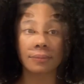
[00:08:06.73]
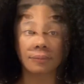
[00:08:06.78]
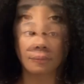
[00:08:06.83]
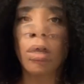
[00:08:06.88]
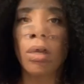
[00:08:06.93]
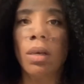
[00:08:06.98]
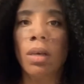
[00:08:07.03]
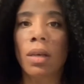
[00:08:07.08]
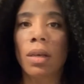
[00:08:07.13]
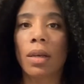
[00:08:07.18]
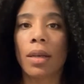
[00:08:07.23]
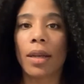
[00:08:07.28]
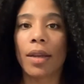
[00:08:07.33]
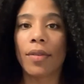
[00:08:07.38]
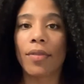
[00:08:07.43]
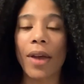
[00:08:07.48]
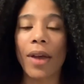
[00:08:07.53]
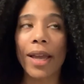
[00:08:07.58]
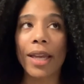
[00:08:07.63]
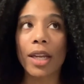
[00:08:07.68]
But
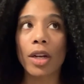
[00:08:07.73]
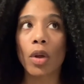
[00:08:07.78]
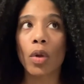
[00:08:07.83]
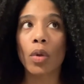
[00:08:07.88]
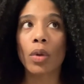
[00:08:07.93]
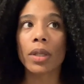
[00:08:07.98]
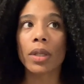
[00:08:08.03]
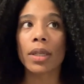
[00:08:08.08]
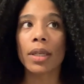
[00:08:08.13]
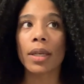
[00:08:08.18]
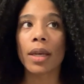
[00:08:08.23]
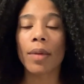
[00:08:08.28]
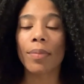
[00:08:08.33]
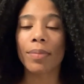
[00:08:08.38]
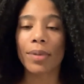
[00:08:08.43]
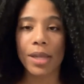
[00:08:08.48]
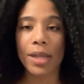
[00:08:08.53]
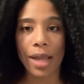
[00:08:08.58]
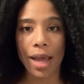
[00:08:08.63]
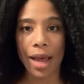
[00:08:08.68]
if I could only
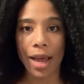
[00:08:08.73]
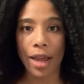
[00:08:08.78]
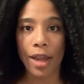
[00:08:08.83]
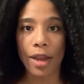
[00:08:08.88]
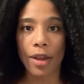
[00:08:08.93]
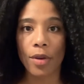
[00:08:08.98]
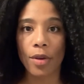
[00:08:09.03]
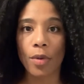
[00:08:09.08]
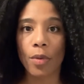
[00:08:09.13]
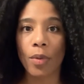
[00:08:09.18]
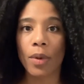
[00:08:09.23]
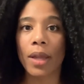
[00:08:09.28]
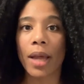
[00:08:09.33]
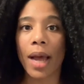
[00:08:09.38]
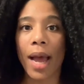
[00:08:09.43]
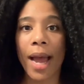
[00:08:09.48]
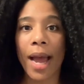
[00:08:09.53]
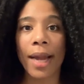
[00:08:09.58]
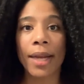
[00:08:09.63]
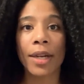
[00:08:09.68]
apply what
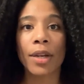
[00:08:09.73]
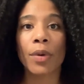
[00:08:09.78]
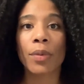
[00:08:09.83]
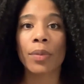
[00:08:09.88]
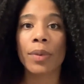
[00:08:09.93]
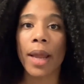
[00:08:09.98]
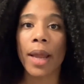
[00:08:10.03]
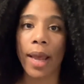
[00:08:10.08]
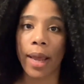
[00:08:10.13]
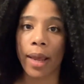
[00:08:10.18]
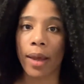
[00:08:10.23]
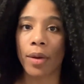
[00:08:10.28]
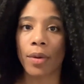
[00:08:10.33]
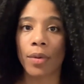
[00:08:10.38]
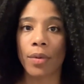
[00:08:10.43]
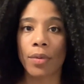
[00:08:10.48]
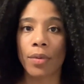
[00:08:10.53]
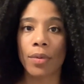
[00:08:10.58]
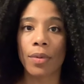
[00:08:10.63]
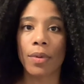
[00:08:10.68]
I know now
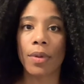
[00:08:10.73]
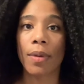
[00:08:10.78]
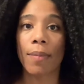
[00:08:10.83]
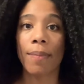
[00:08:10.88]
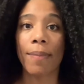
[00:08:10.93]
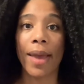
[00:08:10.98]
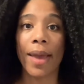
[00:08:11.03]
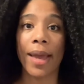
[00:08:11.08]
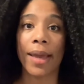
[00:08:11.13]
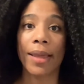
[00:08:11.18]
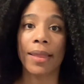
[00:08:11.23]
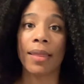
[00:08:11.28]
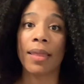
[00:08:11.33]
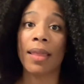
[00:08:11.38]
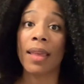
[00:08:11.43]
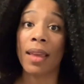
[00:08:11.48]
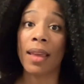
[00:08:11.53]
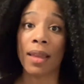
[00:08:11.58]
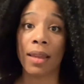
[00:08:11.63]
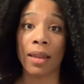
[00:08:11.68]
back
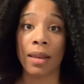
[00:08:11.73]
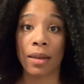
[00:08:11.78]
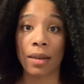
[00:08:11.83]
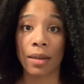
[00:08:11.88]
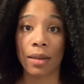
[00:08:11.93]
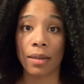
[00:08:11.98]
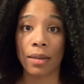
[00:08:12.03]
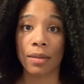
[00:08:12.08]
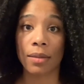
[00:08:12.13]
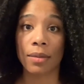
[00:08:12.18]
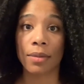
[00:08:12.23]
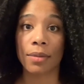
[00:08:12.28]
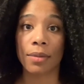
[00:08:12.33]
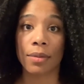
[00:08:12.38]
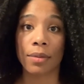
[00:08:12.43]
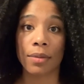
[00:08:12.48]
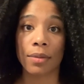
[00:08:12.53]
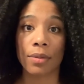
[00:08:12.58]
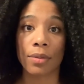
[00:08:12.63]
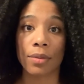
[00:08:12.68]
then
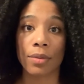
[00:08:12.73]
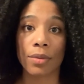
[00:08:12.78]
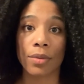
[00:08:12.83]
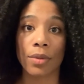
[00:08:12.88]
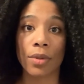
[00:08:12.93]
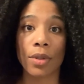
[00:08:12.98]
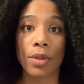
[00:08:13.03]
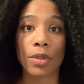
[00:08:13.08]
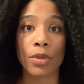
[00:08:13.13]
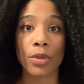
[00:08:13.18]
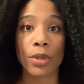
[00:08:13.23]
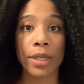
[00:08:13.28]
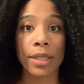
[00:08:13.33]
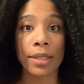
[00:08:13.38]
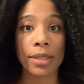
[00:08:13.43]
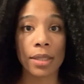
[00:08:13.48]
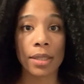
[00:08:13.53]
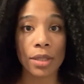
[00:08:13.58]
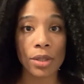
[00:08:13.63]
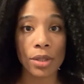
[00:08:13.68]
to the
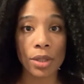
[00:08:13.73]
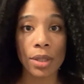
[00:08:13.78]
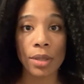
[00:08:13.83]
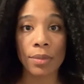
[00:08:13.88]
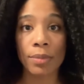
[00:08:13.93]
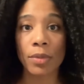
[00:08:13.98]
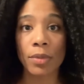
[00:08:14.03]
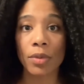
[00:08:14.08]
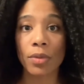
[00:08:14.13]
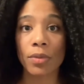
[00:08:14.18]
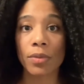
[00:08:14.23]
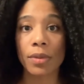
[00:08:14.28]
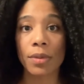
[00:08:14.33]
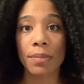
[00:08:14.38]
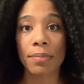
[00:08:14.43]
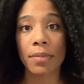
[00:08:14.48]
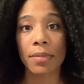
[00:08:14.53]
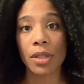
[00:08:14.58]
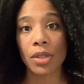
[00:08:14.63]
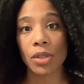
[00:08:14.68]
transition and move to
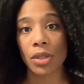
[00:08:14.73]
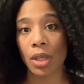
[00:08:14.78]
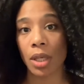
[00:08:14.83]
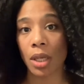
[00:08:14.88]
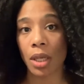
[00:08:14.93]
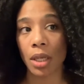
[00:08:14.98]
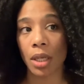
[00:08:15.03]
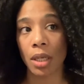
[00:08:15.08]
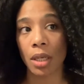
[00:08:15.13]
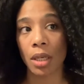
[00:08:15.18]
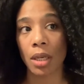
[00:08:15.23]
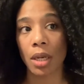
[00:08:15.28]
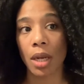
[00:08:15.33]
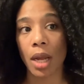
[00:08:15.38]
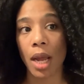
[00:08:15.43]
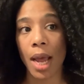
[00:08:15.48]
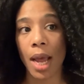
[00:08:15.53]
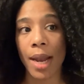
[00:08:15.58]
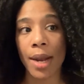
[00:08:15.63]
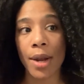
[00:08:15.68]
Michigan,
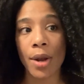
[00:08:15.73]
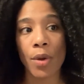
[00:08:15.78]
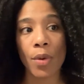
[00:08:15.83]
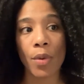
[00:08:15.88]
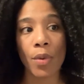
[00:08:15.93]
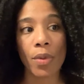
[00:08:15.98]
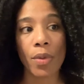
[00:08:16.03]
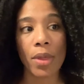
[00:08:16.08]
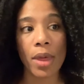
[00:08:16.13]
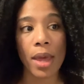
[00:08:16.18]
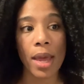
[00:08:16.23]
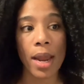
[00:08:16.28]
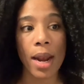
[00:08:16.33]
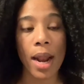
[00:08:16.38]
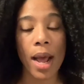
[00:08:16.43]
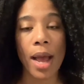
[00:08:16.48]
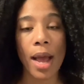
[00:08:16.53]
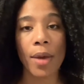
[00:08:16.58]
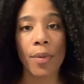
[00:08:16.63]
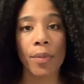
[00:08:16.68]
I know that
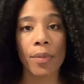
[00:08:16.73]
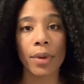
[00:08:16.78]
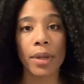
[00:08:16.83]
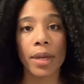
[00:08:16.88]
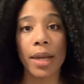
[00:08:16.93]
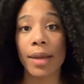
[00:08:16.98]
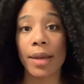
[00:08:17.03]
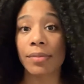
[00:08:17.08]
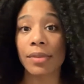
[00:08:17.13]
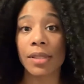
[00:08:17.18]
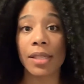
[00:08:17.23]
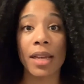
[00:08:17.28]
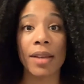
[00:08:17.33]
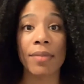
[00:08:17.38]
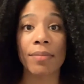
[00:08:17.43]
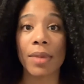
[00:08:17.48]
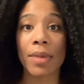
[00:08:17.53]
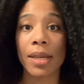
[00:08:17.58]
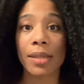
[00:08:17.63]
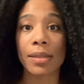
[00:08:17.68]
I would have saved
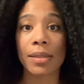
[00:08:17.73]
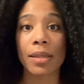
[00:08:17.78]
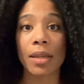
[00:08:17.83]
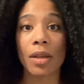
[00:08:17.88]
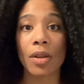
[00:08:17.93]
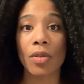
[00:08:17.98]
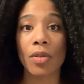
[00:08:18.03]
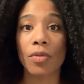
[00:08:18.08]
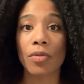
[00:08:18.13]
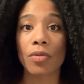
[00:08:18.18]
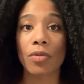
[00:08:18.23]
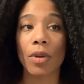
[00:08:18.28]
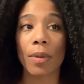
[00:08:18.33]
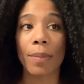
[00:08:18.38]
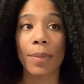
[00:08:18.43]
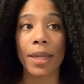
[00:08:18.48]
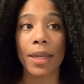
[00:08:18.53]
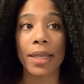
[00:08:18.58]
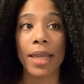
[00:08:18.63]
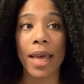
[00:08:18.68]
myself from
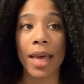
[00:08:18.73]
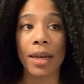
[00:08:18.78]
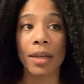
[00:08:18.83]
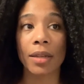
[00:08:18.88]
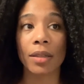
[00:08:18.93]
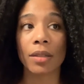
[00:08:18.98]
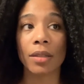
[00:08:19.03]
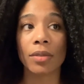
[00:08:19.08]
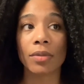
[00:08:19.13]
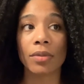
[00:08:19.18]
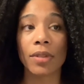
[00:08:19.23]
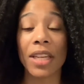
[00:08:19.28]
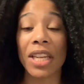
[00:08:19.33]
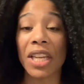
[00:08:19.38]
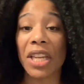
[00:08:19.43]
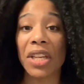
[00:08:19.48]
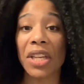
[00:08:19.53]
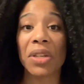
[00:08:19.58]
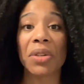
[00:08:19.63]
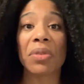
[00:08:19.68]
a lot of
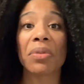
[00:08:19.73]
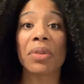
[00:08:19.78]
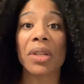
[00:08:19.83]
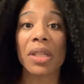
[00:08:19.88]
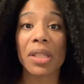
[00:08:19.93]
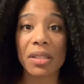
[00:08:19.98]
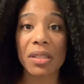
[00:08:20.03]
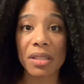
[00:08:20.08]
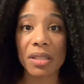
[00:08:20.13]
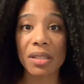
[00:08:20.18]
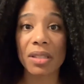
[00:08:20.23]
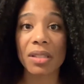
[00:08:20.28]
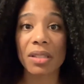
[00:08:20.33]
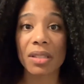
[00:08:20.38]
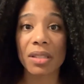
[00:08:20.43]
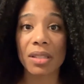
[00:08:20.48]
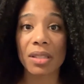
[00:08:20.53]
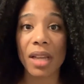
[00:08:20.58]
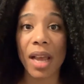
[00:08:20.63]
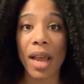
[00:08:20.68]
hindrance.
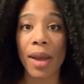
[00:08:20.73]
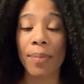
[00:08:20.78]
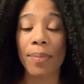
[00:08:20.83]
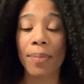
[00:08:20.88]
I